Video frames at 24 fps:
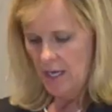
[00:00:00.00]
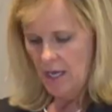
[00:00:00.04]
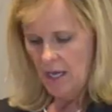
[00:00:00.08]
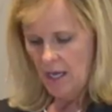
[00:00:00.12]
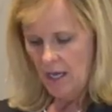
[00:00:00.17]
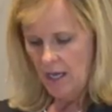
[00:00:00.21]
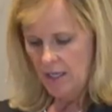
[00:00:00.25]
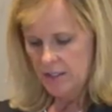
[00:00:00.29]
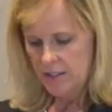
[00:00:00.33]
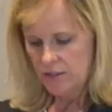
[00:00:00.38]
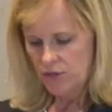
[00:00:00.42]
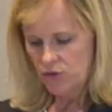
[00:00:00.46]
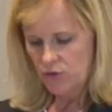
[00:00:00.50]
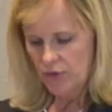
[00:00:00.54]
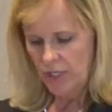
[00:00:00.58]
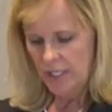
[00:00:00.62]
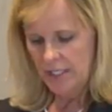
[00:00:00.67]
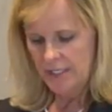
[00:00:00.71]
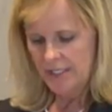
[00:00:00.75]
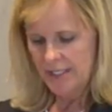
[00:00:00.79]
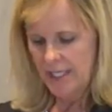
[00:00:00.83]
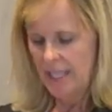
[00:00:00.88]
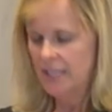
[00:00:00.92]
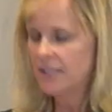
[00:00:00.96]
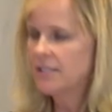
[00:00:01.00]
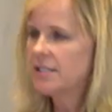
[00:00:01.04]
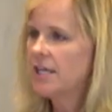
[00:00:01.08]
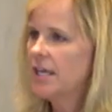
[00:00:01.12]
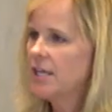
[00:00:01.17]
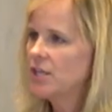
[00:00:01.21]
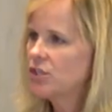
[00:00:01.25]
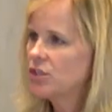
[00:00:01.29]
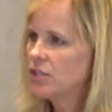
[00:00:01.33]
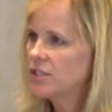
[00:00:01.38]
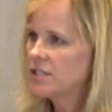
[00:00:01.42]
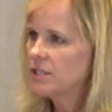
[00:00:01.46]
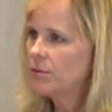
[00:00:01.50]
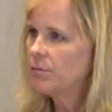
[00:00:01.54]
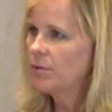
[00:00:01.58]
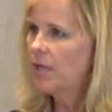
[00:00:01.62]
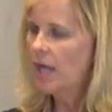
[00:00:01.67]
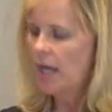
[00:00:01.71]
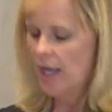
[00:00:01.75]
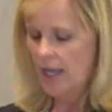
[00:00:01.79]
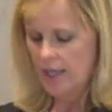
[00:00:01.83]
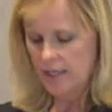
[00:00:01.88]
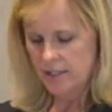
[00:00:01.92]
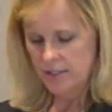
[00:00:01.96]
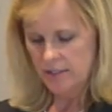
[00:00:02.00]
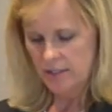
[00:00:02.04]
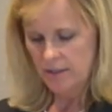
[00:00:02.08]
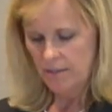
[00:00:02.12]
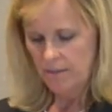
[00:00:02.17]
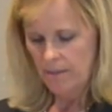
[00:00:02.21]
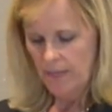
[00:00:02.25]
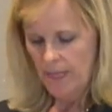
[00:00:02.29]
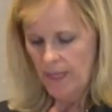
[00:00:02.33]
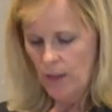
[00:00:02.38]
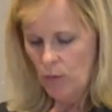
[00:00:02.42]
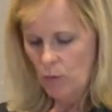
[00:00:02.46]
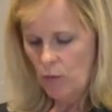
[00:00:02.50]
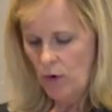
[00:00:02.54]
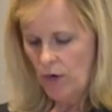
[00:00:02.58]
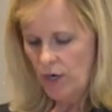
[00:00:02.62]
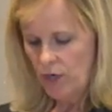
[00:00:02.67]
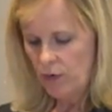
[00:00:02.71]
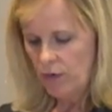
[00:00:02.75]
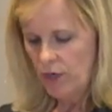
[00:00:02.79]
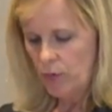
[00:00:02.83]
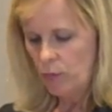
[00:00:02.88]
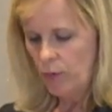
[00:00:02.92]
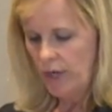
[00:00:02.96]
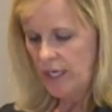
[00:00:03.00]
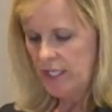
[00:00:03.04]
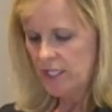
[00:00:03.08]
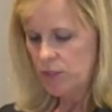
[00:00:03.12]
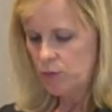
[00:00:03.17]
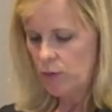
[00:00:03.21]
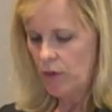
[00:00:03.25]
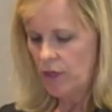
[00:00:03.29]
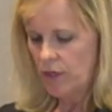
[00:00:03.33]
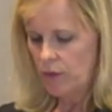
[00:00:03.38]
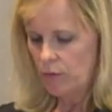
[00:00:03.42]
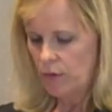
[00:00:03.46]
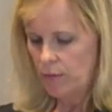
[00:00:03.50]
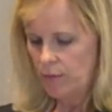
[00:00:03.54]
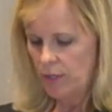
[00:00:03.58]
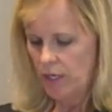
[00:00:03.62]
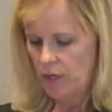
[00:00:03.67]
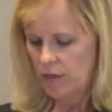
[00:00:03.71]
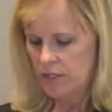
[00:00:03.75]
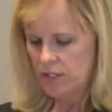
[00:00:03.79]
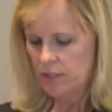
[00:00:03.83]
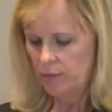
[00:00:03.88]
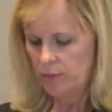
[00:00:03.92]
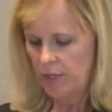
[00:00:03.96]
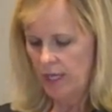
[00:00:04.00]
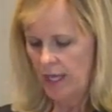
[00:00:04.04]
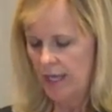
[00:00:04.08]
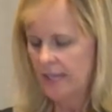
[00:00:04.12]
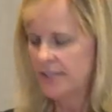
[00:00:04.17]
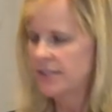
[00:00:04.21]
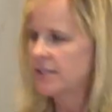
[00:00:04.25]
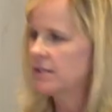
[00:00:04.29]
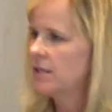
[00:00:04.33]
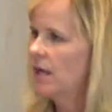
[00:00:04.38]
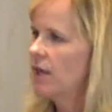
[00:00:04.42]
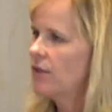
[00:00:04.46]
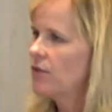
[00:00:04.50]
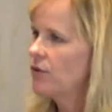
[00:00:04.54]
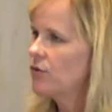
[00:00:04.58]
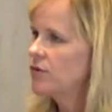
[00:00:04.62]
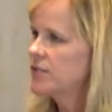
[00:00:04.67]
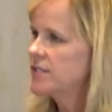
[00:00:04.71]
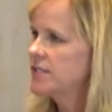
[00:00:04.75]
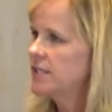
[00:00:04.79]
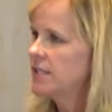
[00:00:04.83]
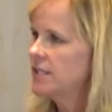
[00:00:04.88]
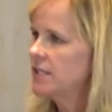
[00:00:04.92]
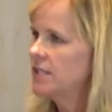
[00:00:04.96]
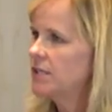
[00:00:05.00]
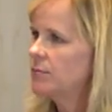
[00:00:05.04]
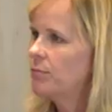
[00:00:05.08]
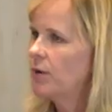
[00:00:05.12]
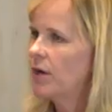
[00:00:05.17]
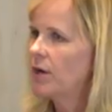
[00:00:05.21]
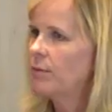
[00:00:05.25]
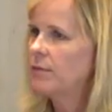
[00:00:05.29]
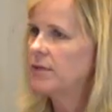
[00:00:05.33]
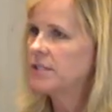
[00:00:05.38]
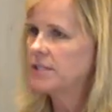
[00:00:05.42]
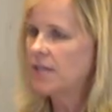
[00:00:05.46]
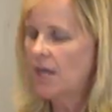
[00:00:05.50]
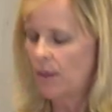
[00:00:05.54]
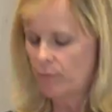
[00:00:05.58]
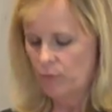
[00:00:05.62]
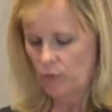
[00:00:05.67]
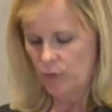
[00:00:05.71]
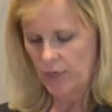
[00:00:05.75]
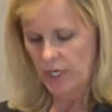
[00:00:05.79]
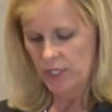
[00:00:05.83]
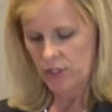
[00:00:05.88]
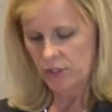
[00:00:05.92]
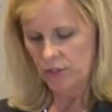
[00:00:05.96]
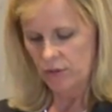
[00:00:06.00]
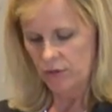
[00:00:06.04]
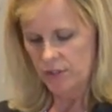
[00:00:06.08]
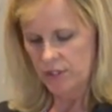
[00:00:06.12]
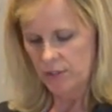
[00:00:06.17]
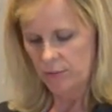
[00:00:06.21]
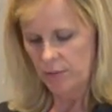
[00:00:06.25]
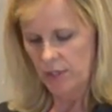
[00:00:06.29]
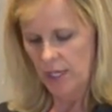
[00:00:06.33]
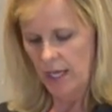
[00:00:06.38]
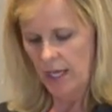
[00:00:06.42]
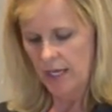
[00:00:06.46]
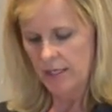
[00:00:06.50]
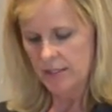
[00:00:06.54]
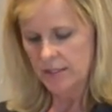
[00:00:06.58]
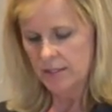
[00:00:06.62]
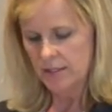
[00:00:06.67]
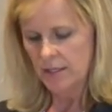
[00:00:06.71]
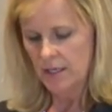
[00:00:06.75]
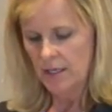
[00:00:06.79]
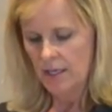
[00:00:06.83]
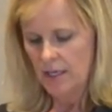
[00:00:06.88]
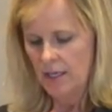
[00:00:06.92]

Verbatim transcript: uh, street and sanitation supplies, water and wastewater repair supplies, and other city departments' operational supplies.